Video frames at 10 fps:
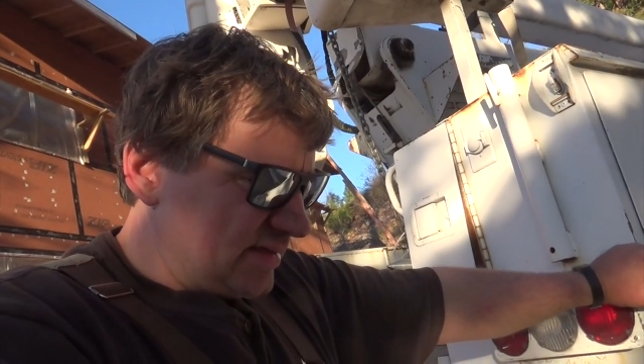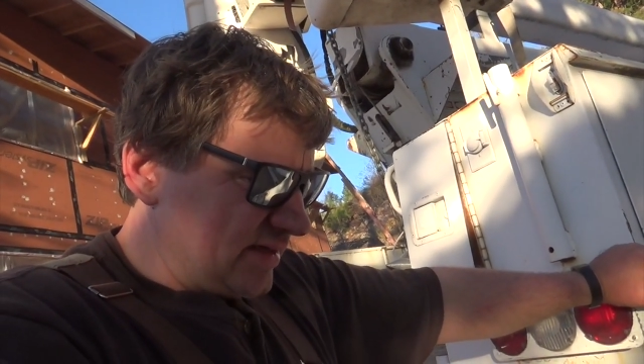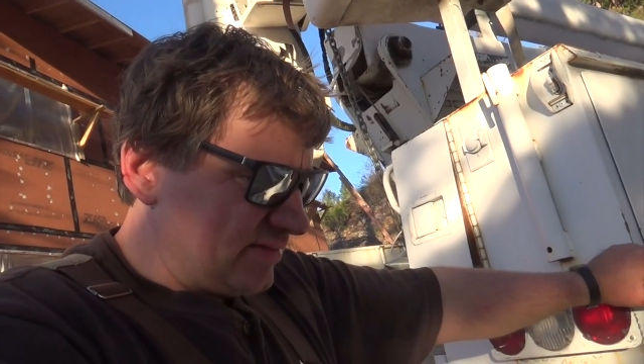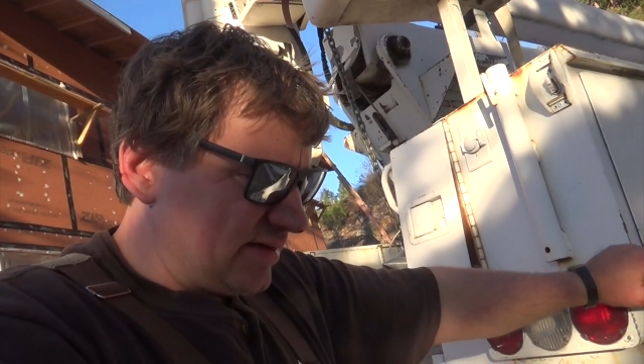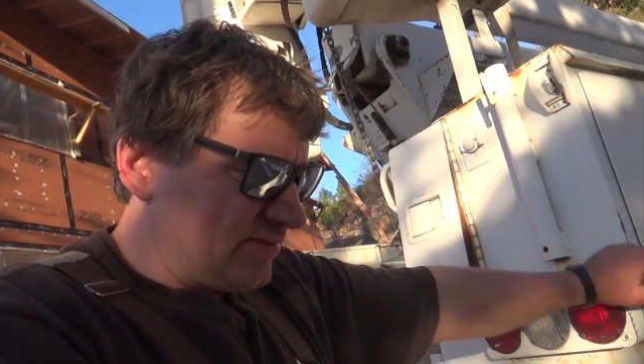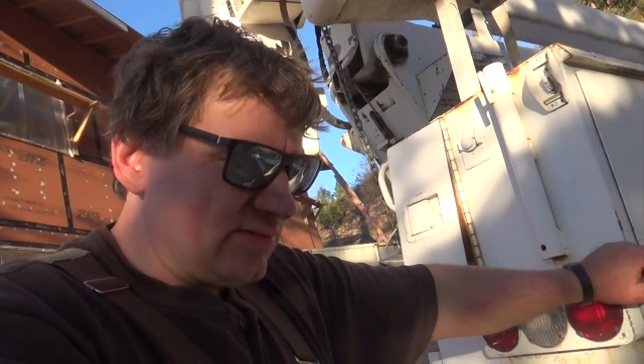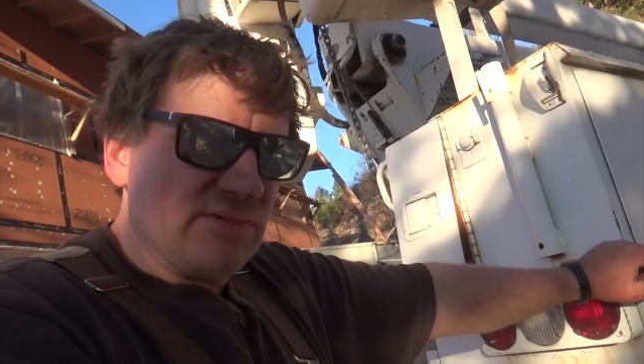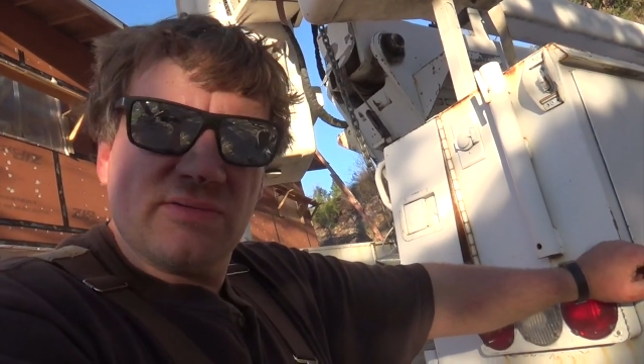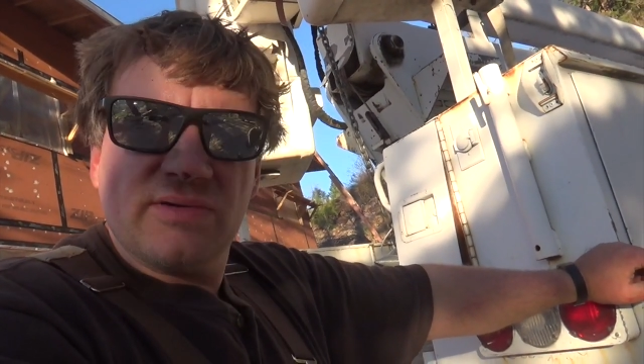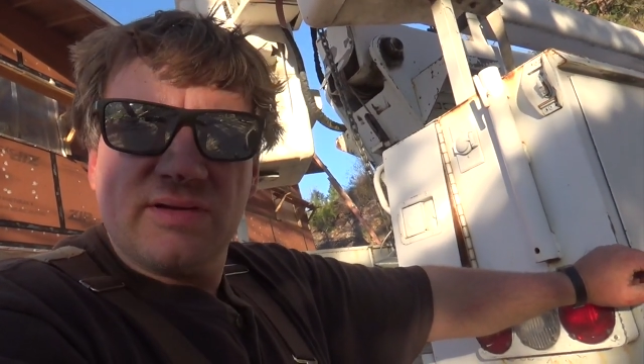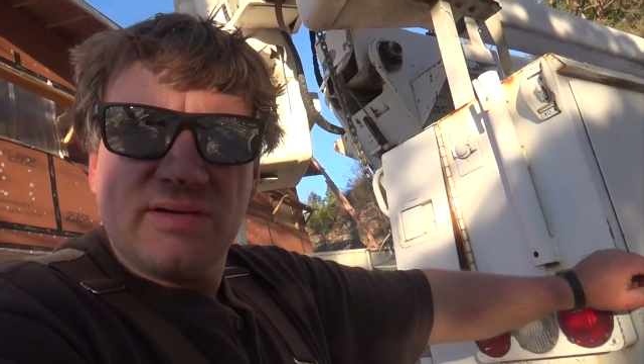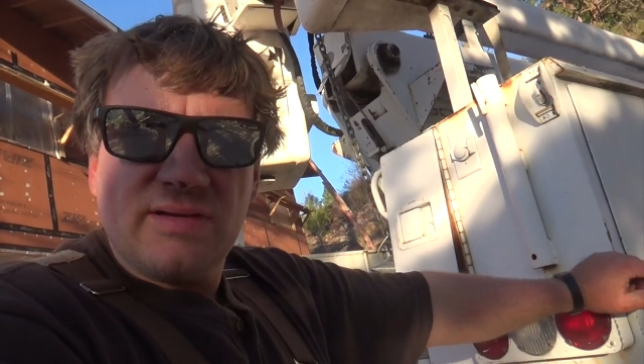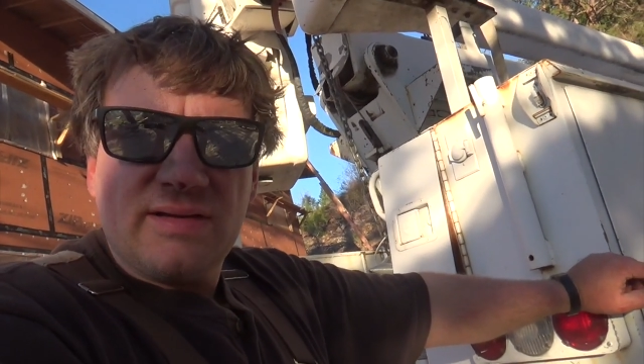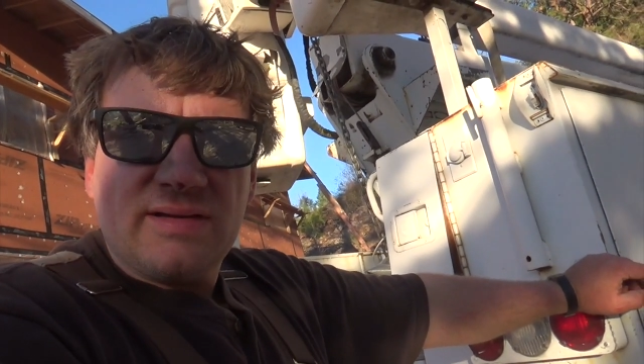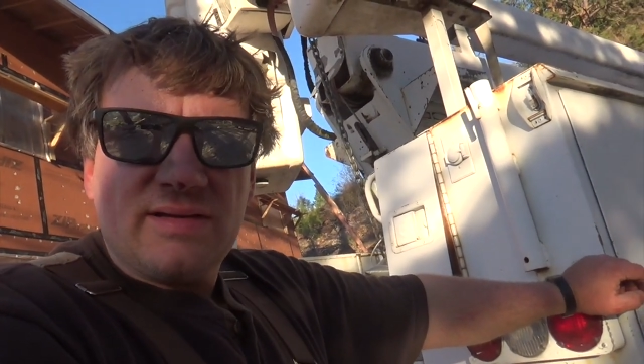cut right through
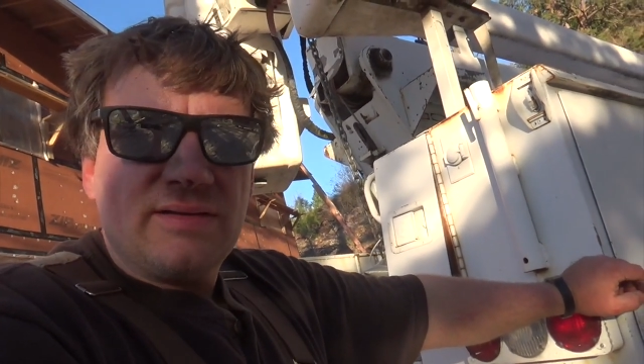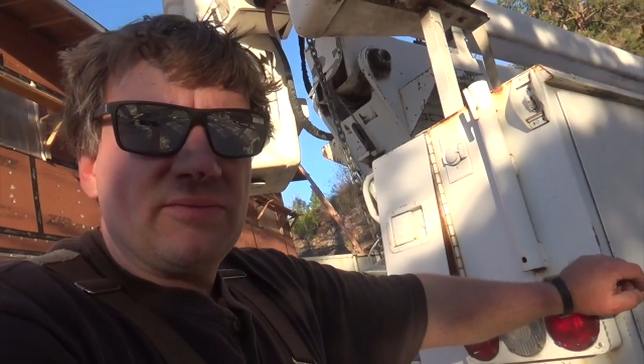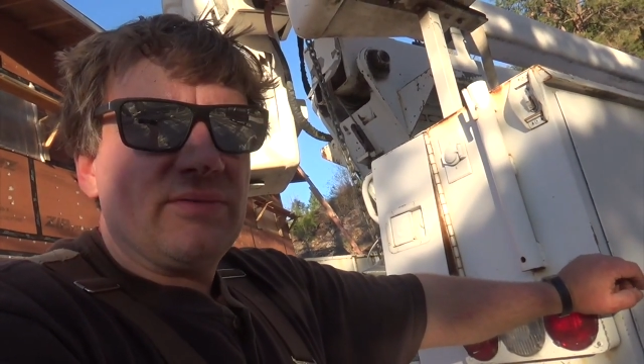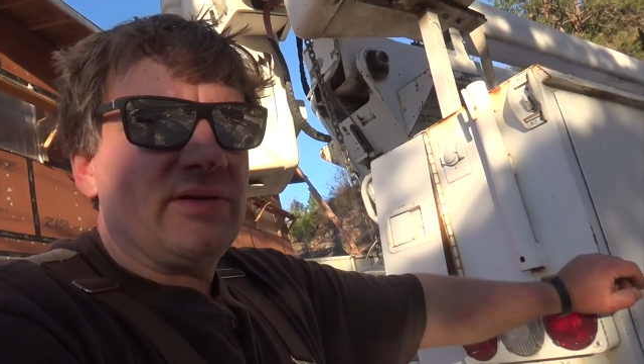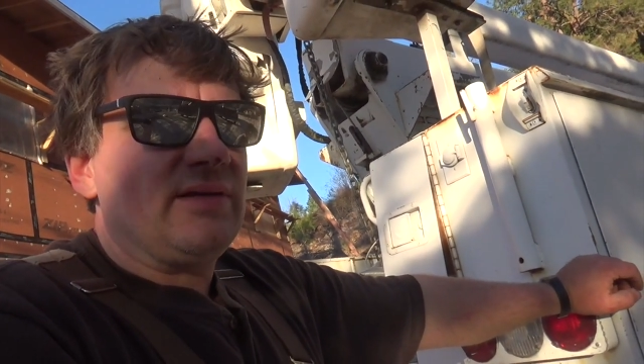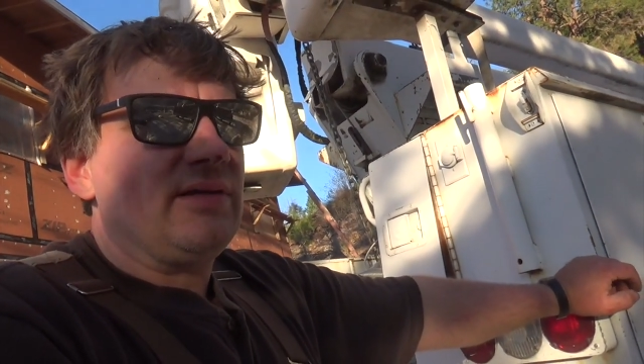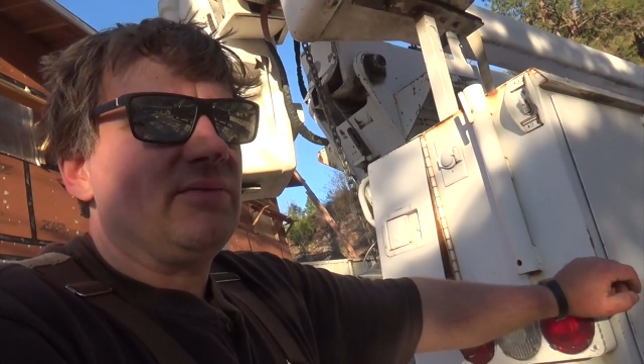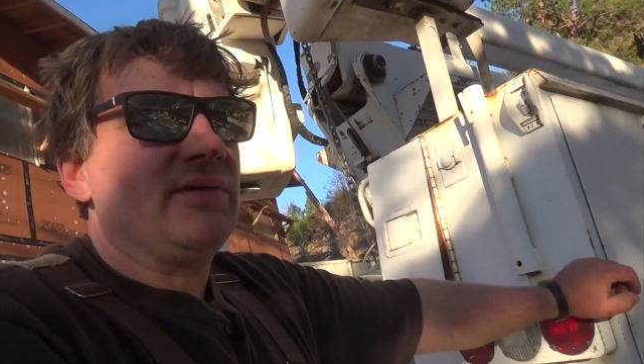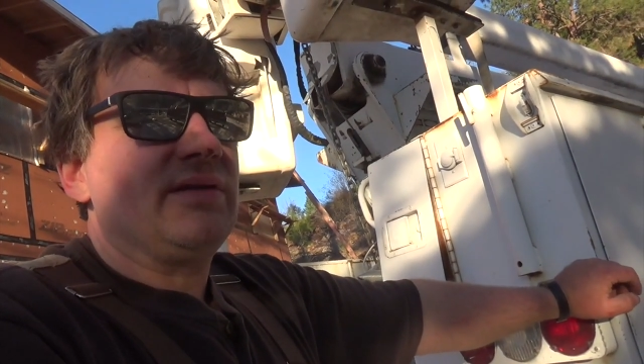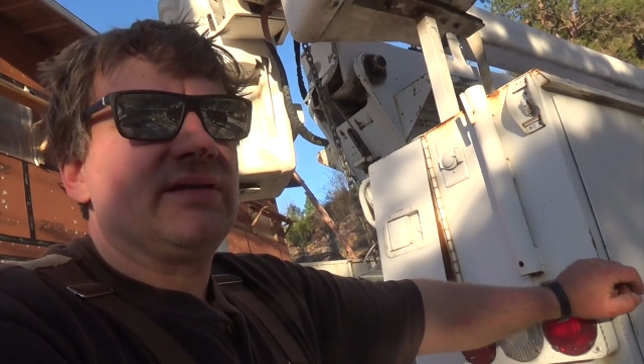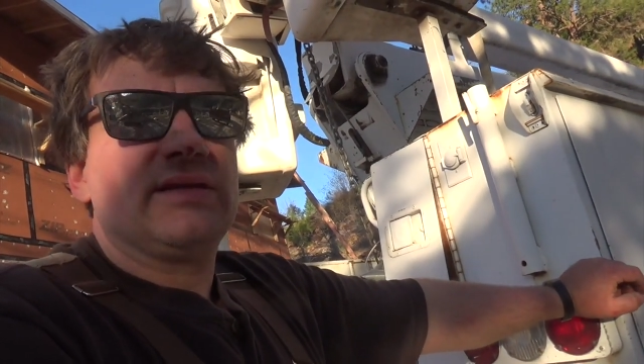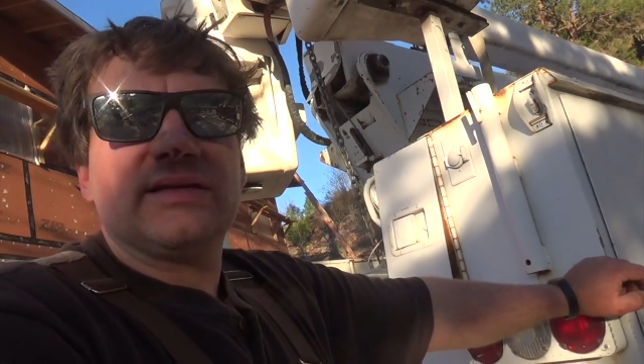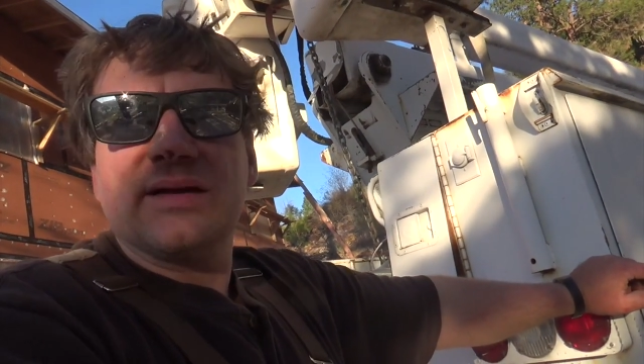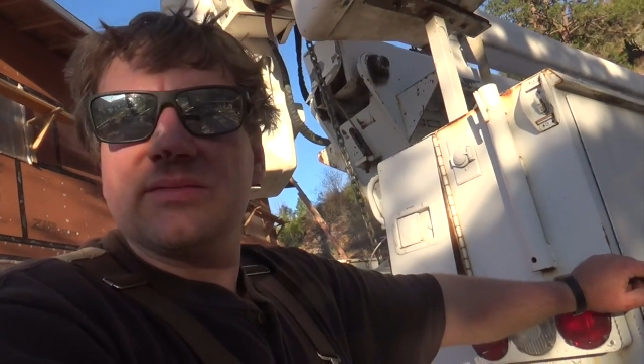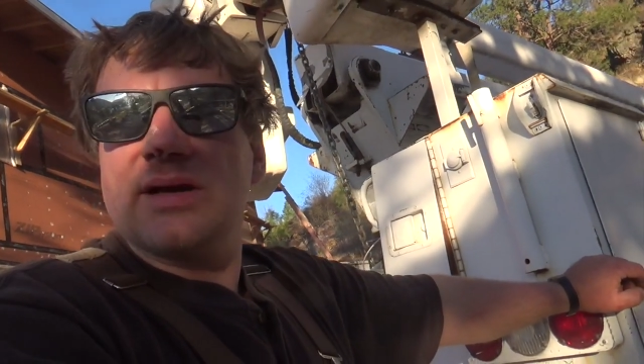when
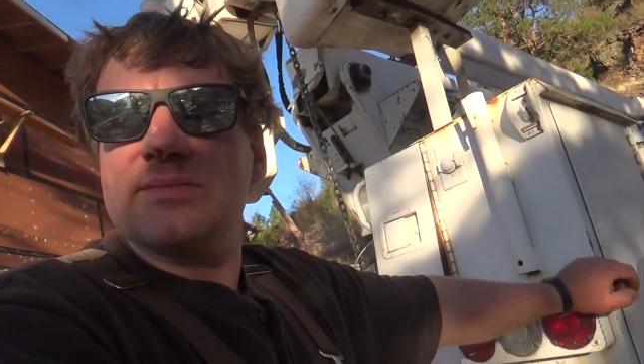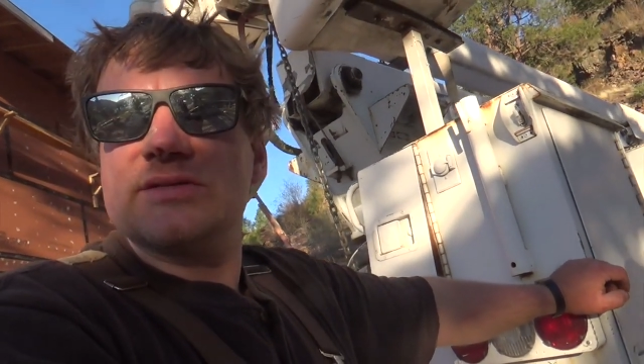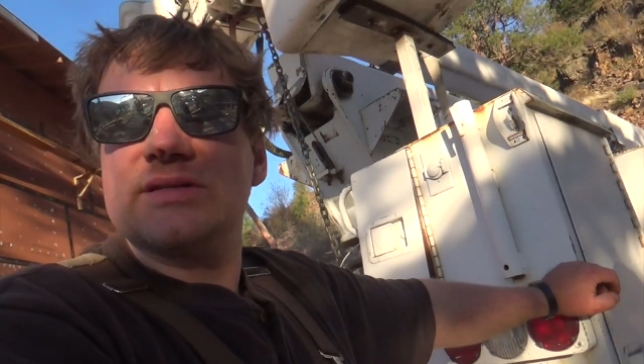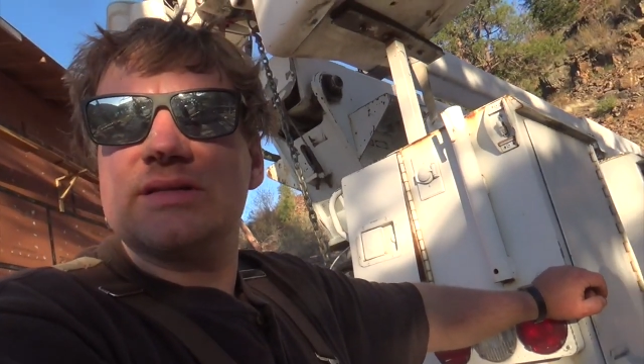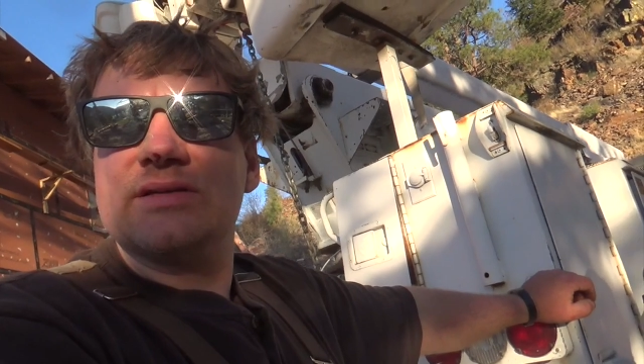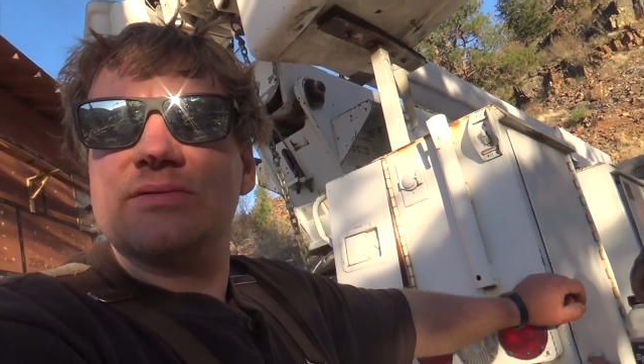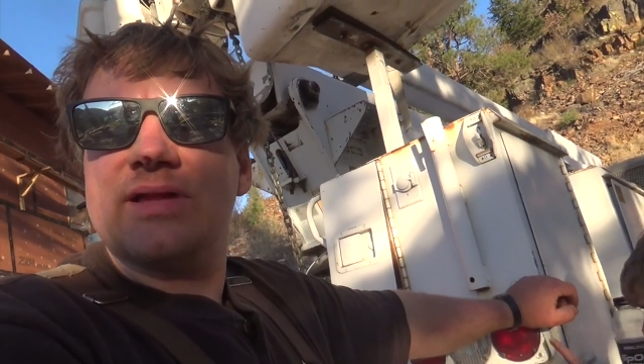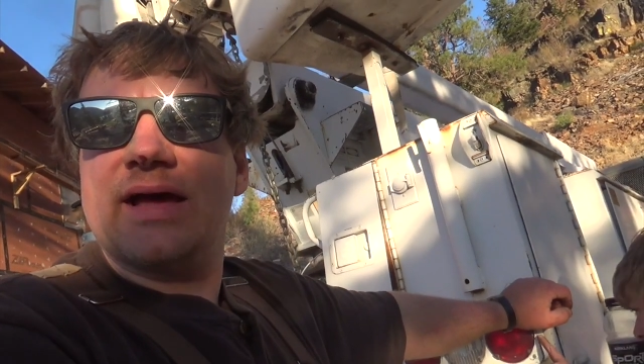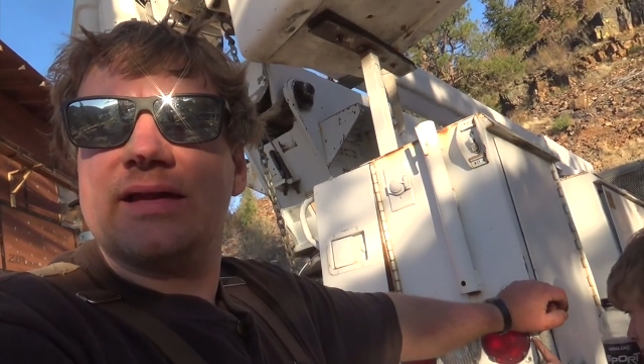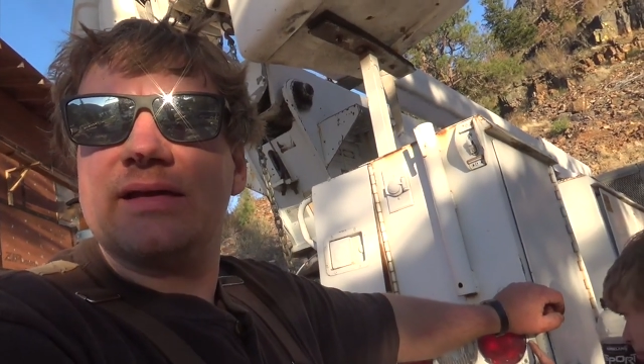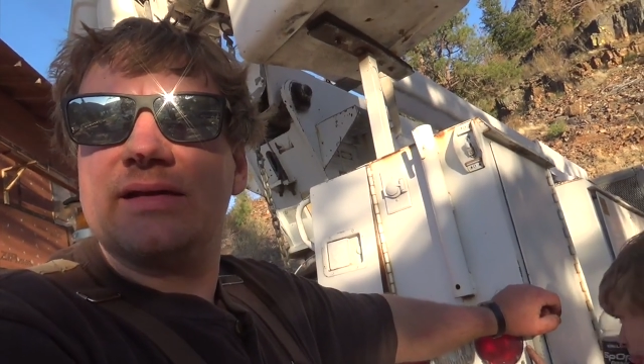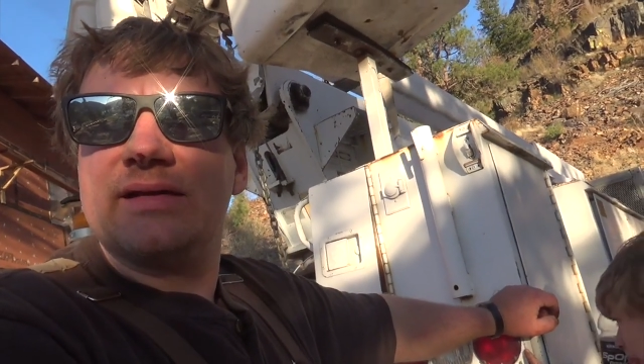time comes to do that.